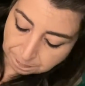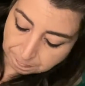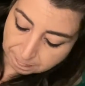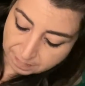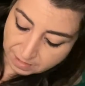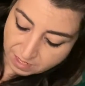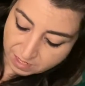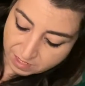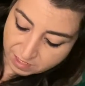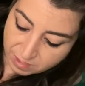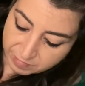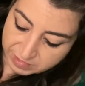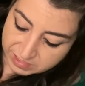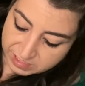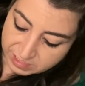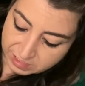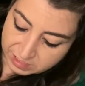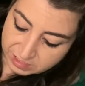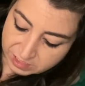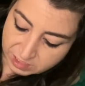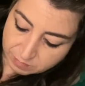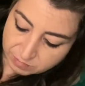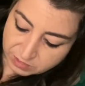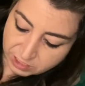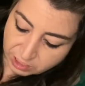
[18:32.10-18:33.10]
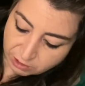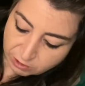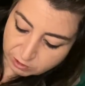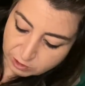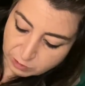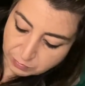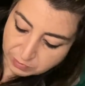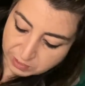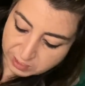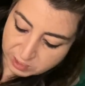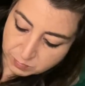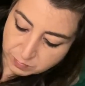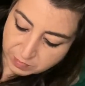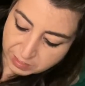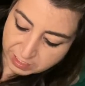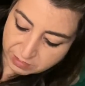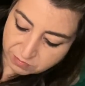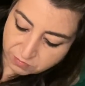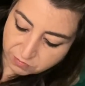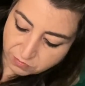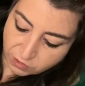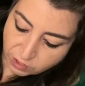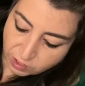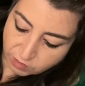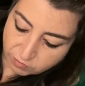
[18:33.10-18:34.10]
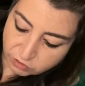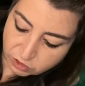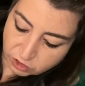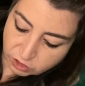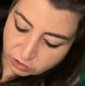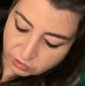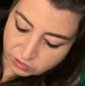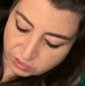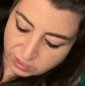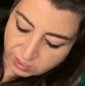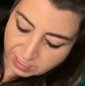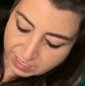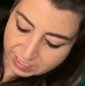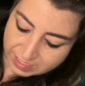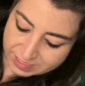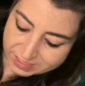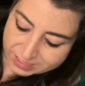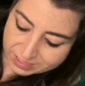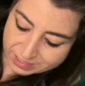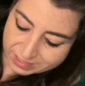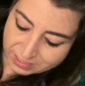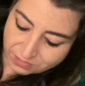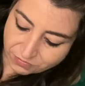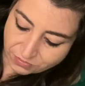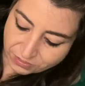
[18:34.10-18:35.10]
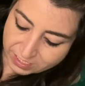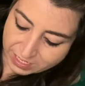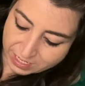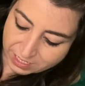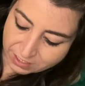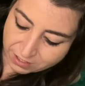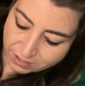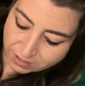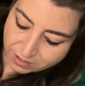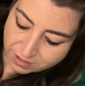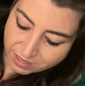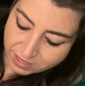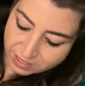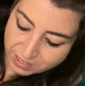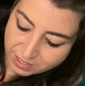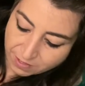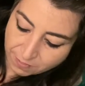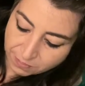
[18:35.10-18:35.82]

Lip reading: It says some tarot spreads may involve choosing a significator.